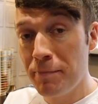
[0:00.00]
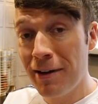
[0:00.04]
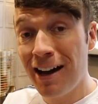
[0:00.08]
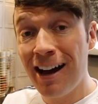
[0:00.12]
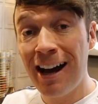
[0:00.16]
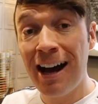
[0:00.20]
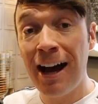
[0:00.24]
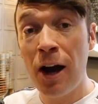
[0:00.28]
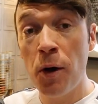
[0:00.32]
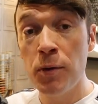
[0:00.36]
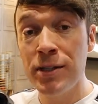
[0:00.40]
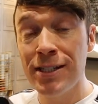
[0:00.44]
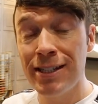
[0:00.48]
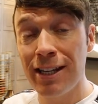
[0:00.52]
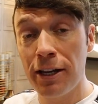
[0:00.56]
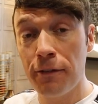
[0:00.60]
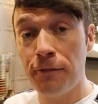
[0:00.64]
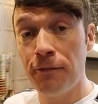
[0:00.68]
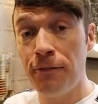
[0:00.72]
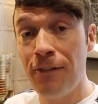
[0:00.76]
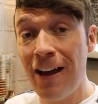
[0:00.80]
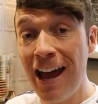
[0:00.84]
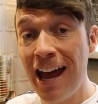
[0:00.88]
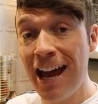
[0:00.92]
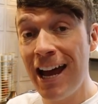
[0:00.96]
But how does it
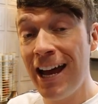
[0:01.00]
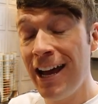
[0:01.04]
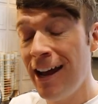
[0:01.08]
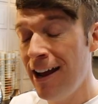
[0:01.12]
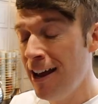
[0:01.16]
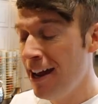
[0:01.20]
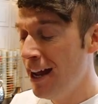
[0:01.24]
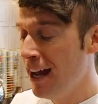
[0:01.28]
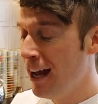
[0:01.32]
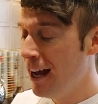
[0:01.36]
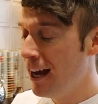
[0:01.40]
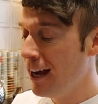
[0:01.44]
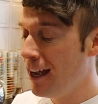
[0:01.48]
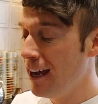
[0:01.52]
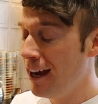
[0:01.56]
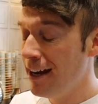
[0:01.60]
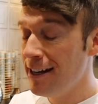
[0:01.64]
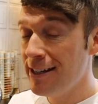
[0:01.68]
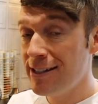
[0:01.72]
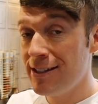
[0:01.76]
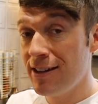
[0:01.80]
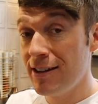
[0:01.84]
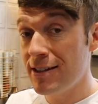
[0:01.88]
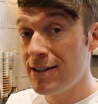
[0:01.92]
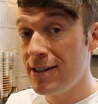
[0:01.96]
fare
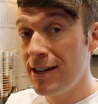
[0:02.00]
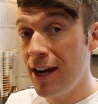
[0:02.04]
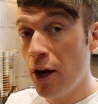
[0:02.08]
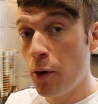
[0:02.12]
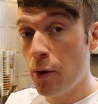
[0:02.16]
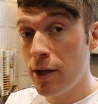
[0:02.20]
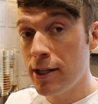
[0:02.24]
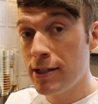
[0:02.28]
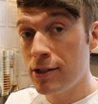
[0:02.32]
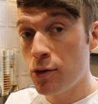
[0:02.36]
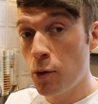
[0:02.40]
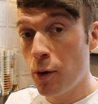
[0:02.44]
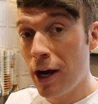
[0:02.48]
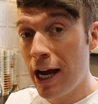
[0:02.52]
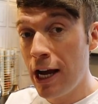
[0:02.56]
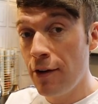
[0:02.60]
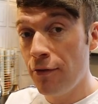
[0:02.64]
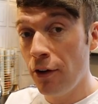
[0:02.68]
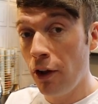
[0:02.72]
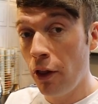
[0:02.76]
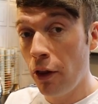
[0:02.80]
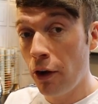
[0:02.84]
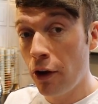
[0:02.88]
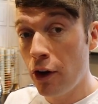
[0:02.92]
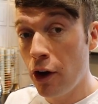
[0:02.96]
against its nearest
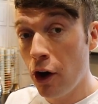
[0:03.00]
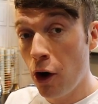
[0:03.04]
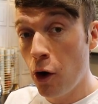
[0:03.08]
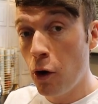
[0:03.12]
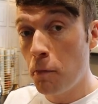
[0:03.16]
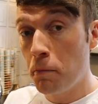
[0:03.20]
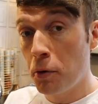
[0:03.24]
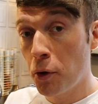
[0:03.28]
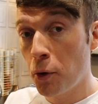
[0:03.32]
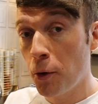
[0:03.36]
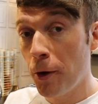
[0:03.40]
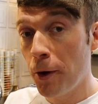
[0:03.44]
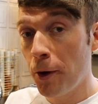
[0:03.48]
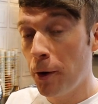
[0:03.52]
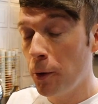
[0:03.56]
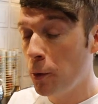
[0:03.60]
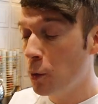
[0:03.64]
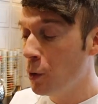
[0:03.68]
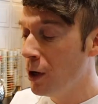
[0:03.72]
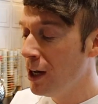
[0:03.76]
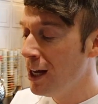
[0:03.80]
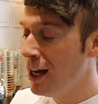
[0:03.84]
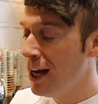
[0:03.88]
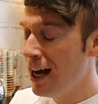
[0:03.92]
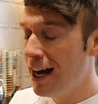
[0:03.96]
rival, the
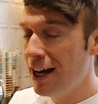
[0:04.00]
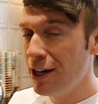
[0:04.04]
GoPro,